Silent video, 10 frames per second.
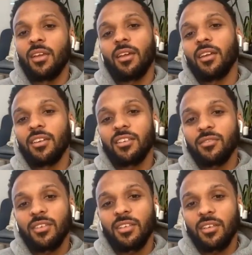And I just
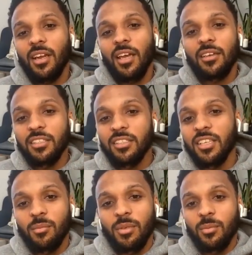think like you're just
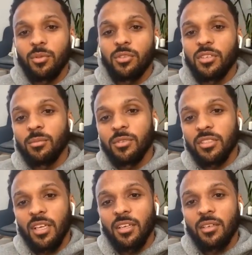selling people dreams and
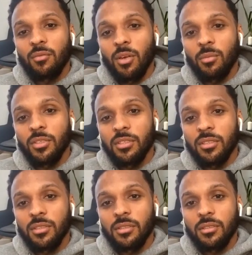telling them rubbish.